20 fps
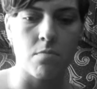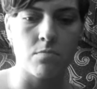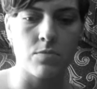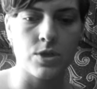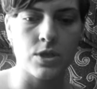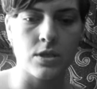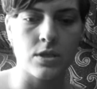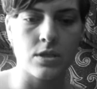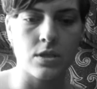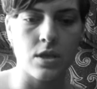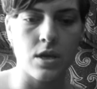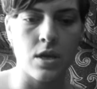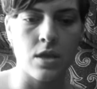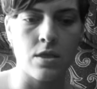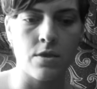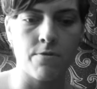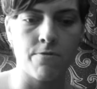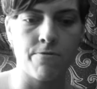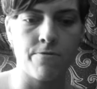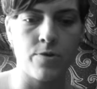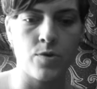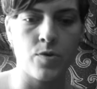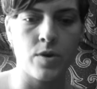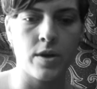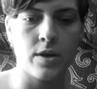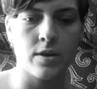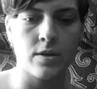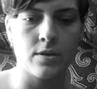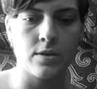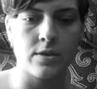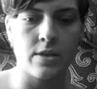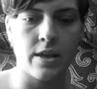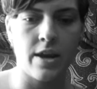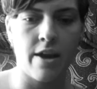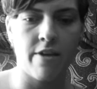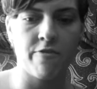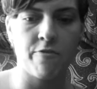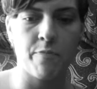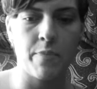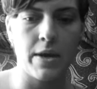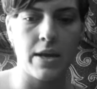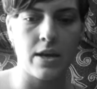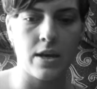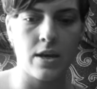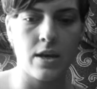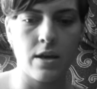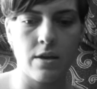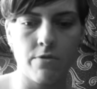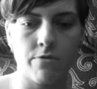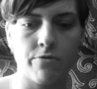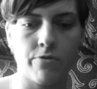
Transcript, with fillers: Just in the few years that I've been in it,